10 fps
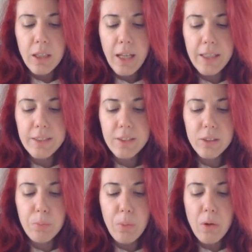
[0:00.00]
x on
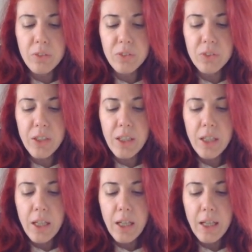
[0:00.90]
the power of
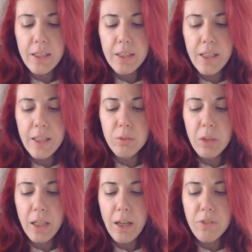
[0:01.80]
three, and then
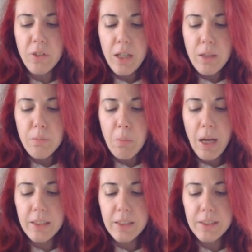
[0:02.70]
we have
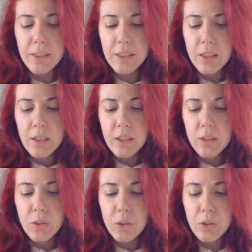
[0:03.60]
minus
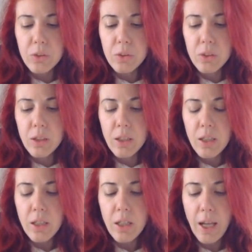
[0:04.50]
two
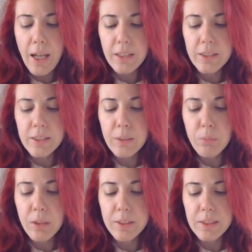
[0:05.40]
x
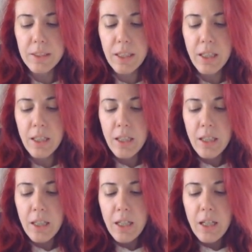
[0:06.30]
plus c.
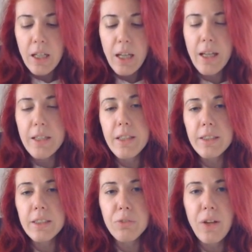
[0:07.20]
And
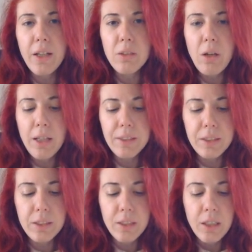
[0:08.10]
that's the final
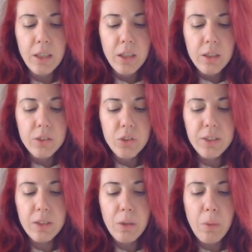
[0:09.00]
answer.
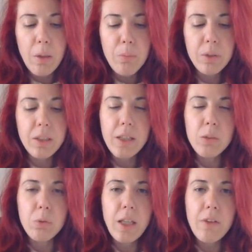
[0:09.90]
Just remember
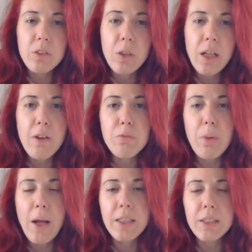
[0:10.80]
that whenever you have
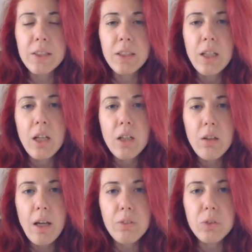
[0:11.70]
brackets,
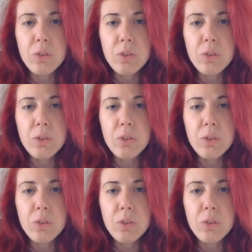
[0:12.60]
you have to